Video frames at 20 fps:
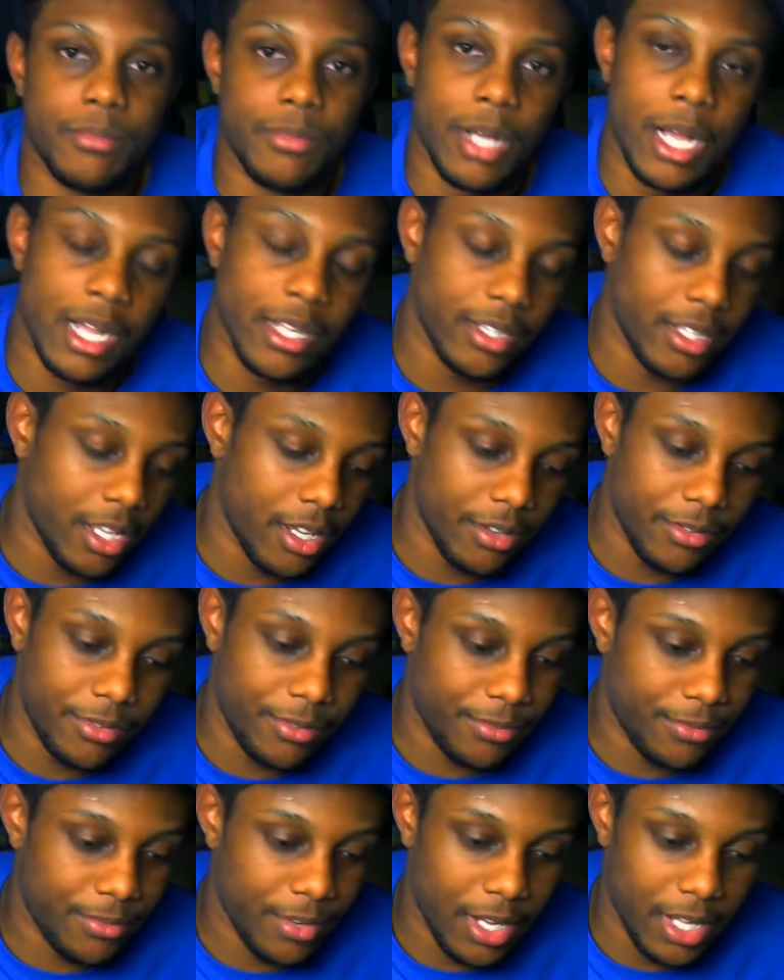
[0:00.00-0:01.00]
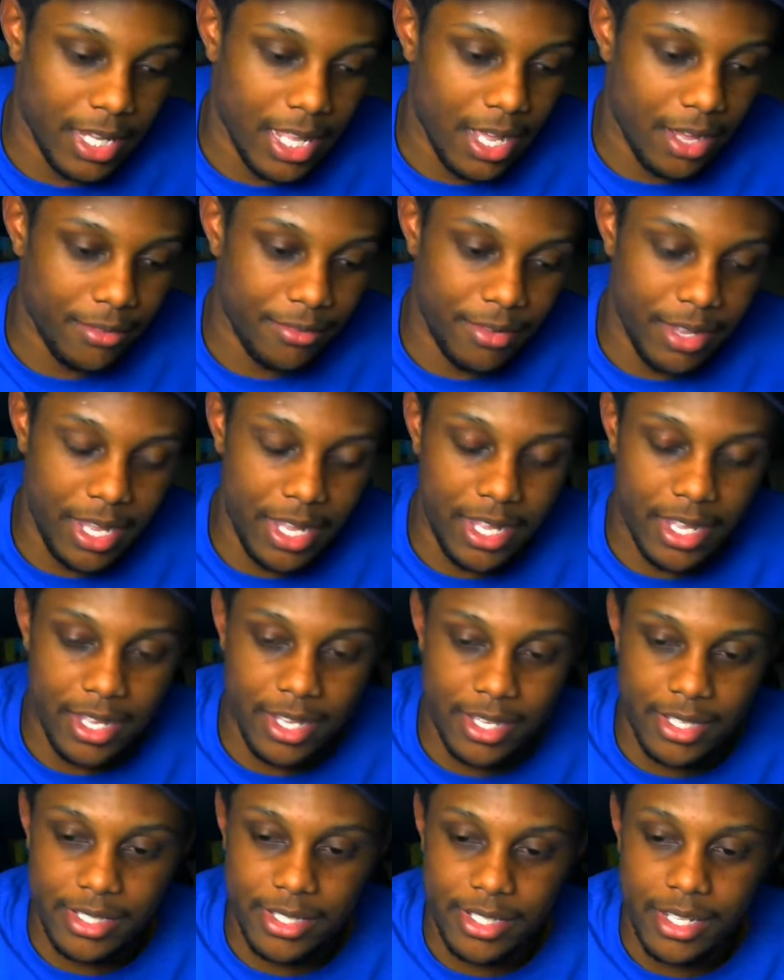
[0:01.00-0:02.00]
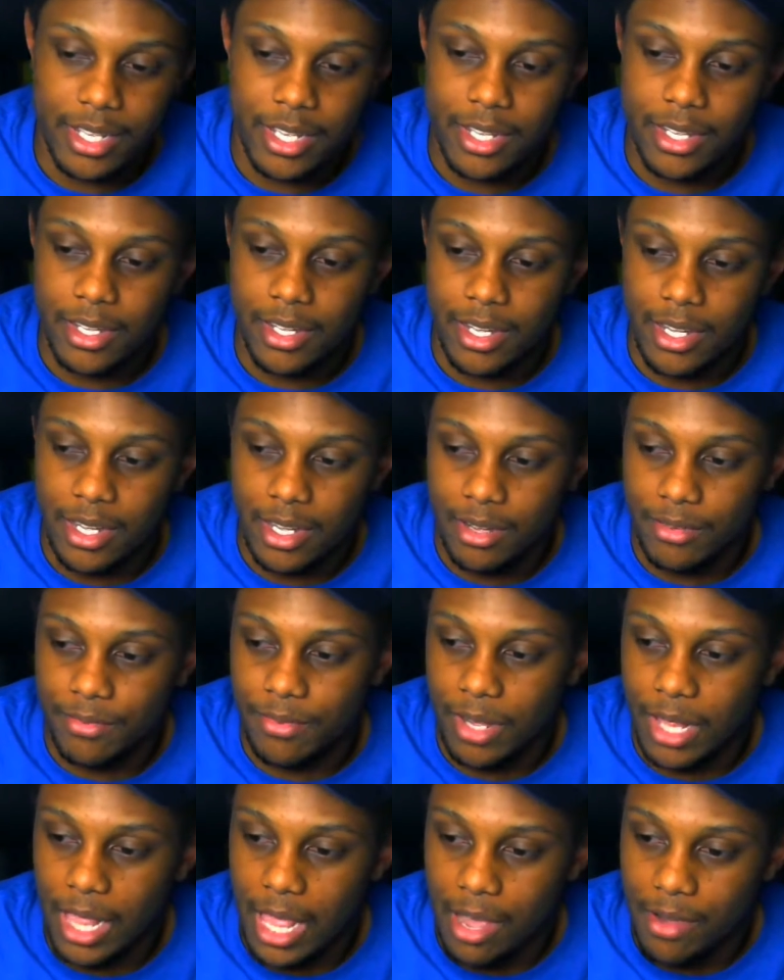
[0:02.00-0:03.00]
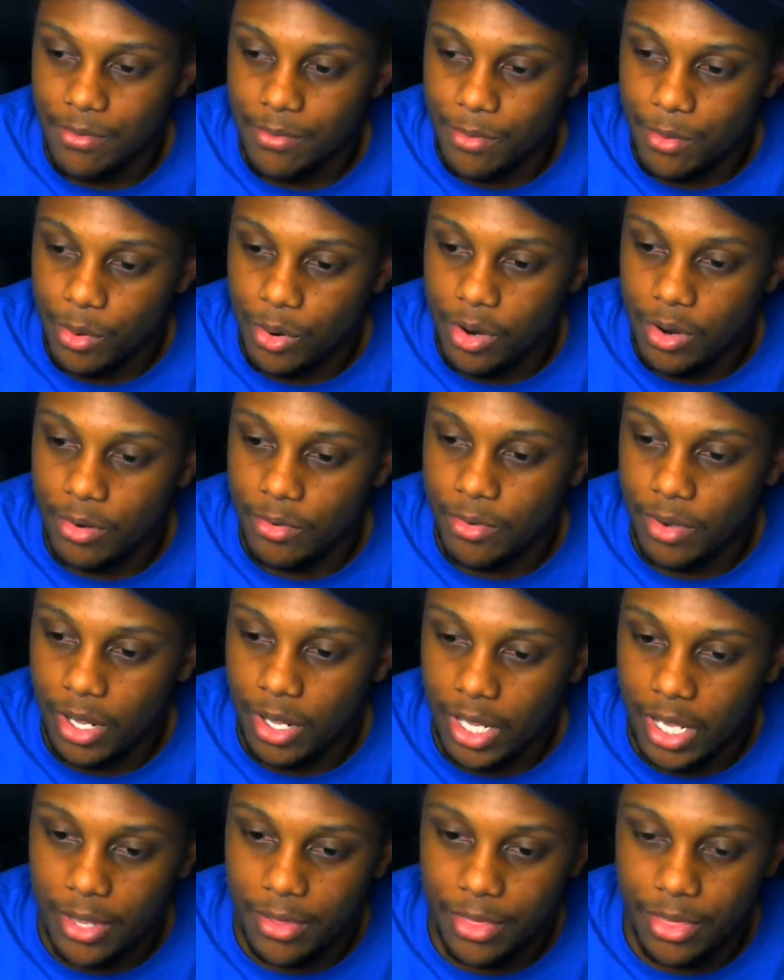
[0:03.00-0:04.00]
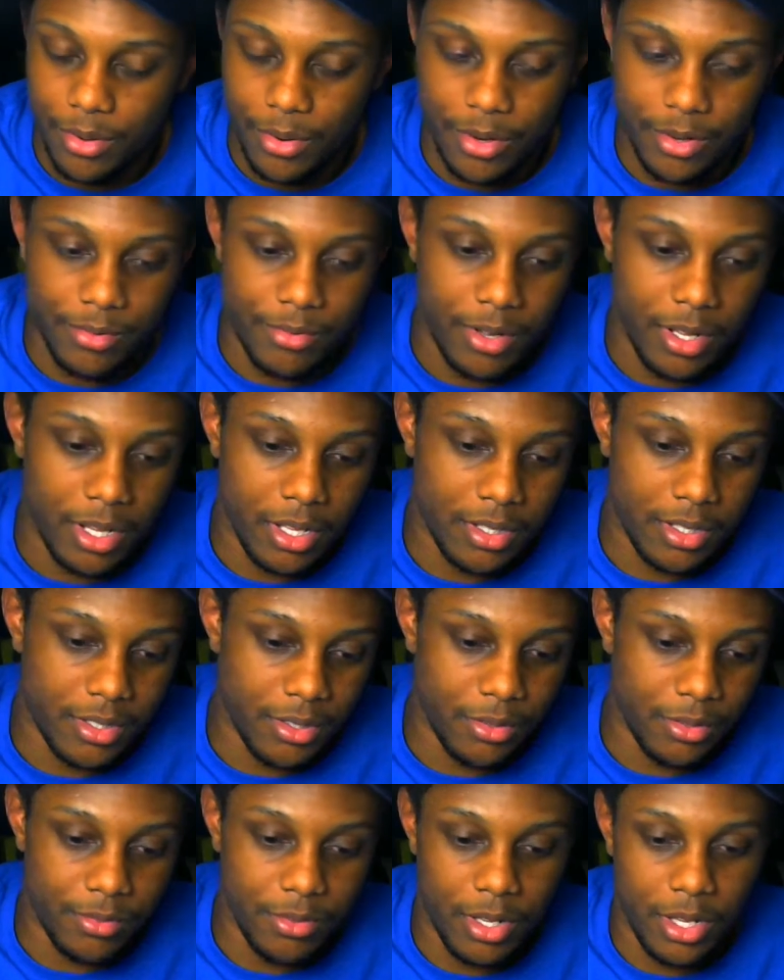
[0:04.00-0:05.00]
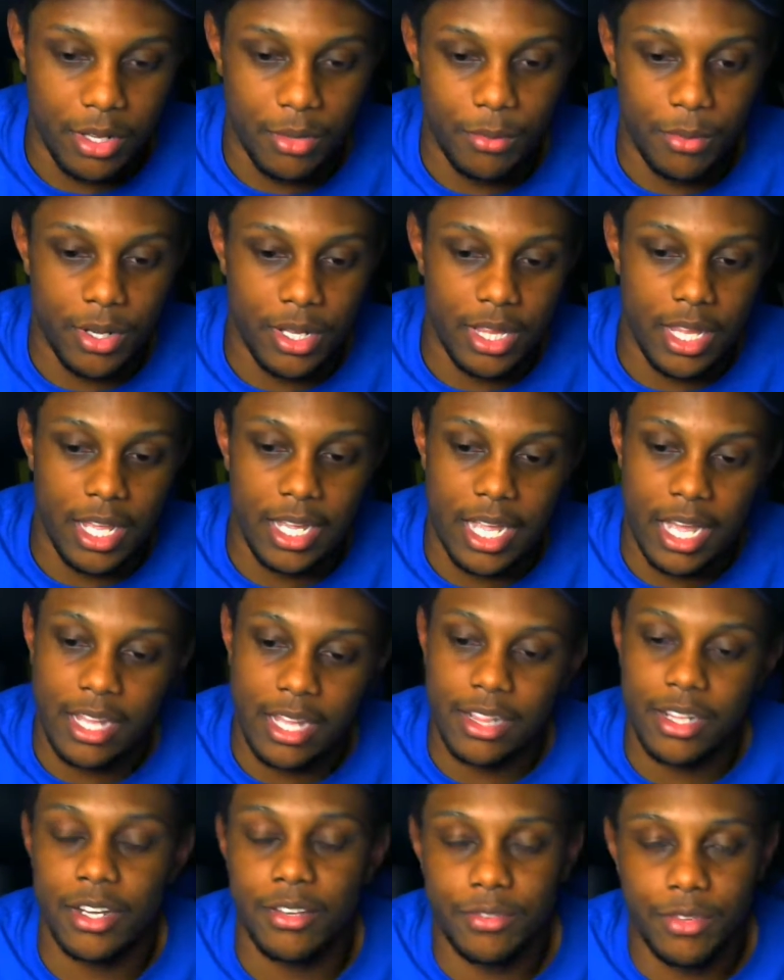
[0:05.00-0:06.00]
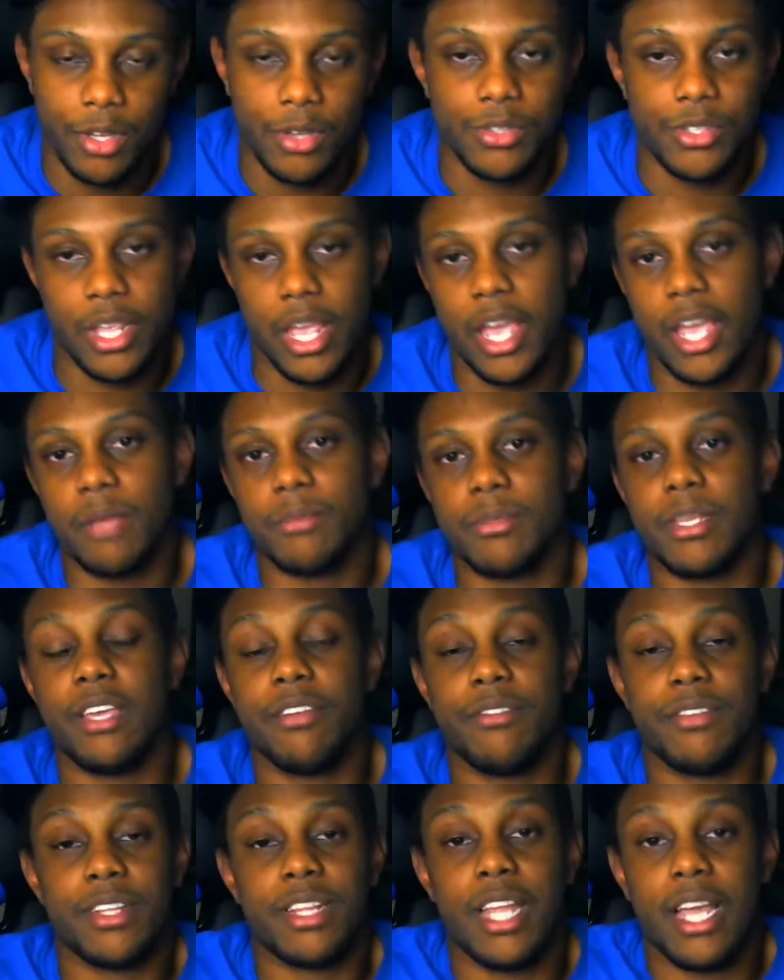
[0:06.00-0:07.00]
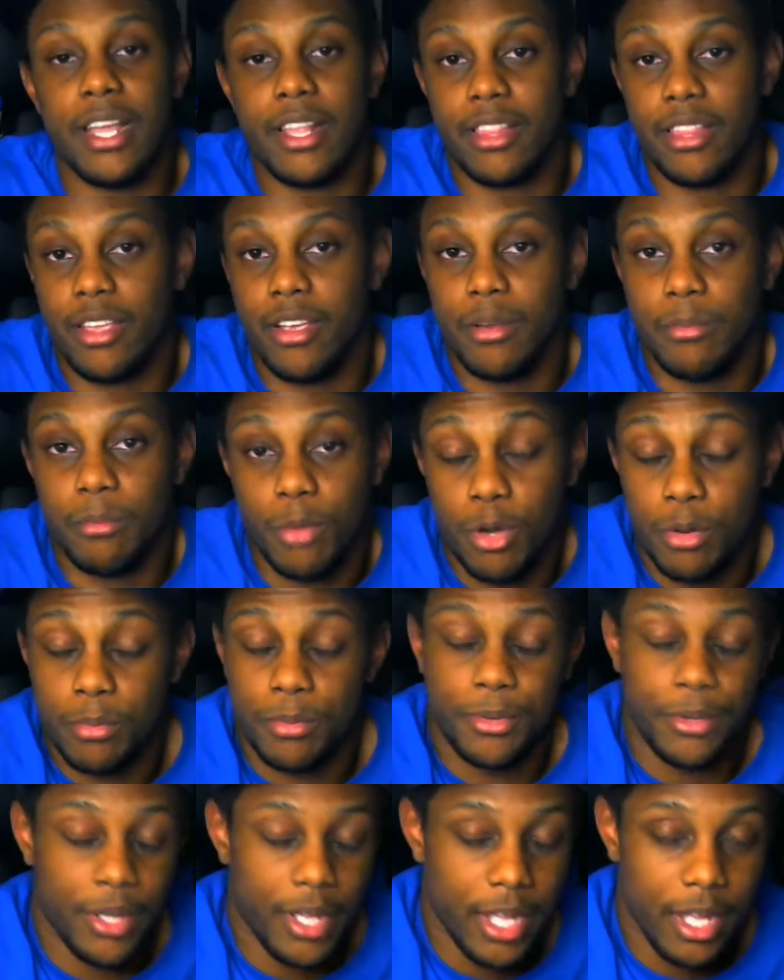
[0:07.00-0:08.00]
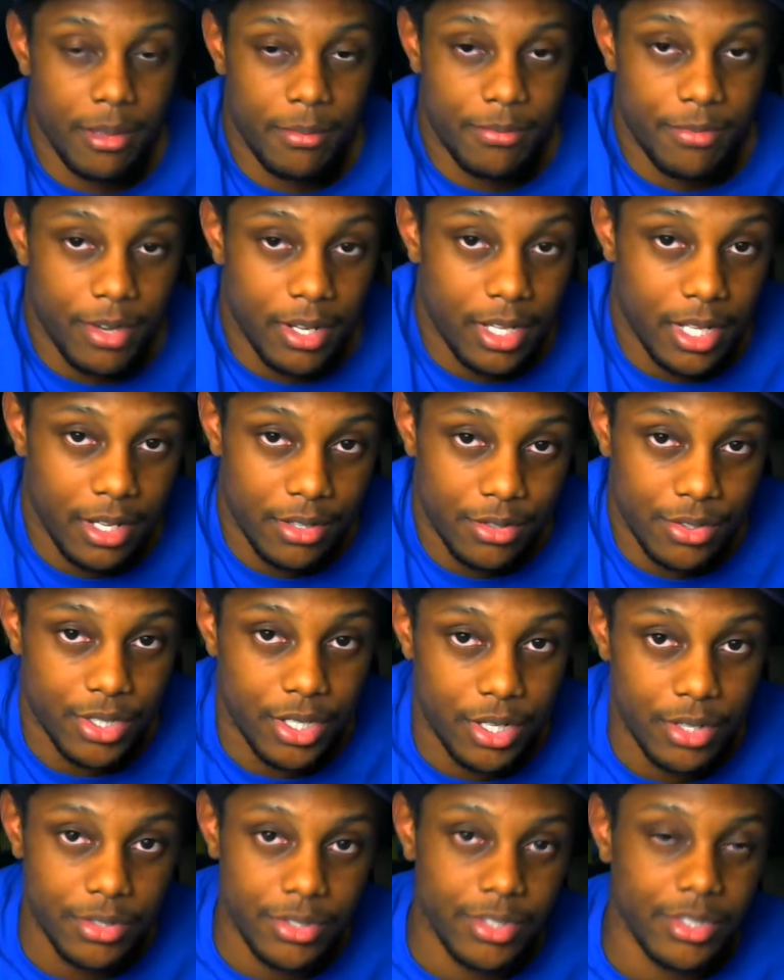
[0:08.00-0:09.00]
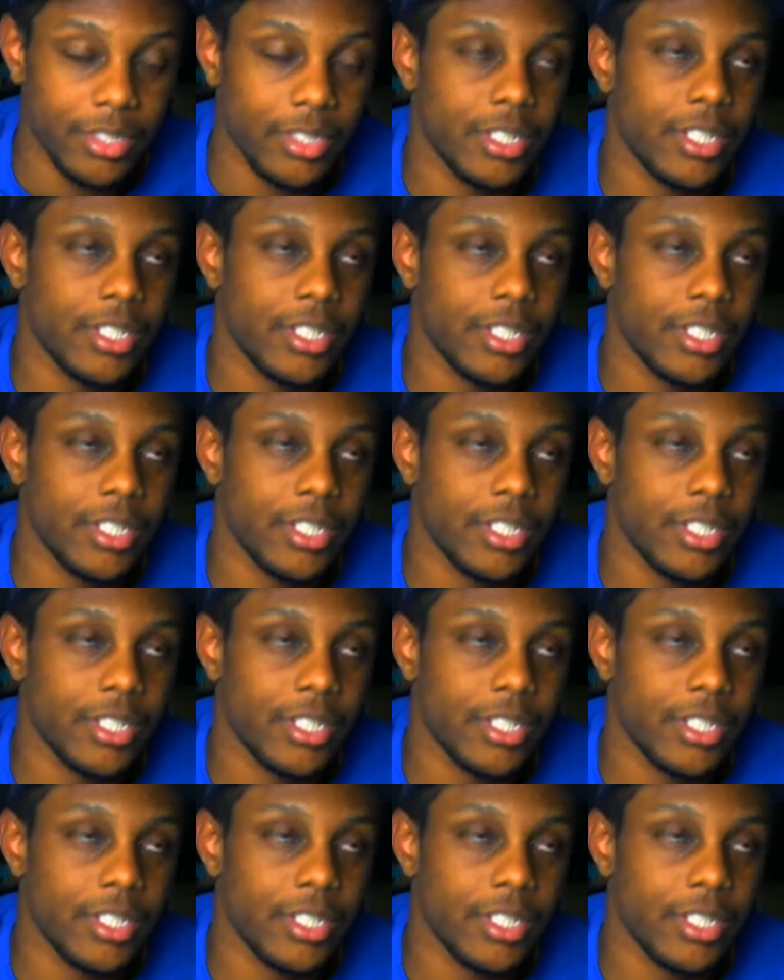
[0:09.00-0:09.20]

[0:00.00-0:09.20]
I loved Fallout Vegas, uh, Fallout 4, Fallout 3, Fallout 2, Fallout 1. Like, I love those games. I even like their mobile game, Fallout Shelter.